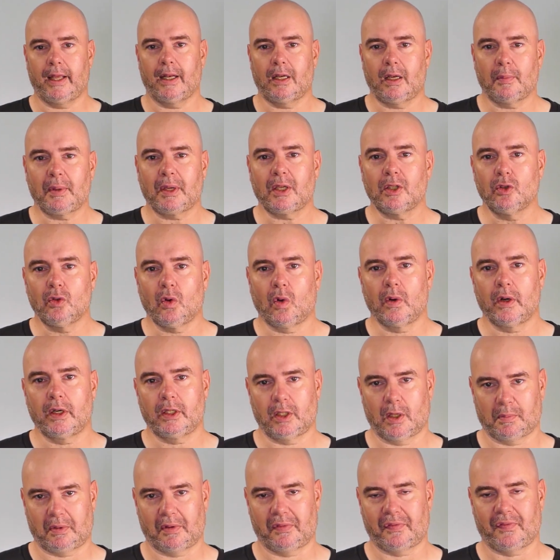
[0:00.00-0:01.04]
ended up ignoring
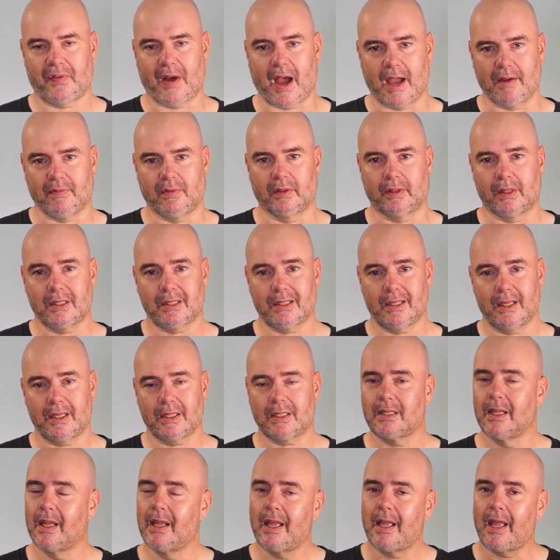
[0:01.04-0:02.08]
number five on this
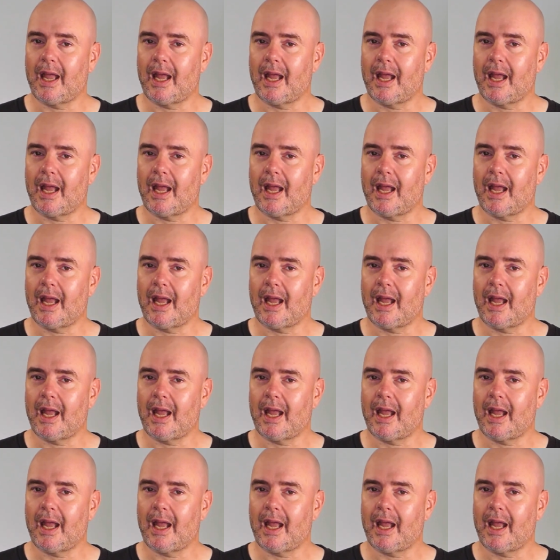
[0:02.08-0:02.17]
list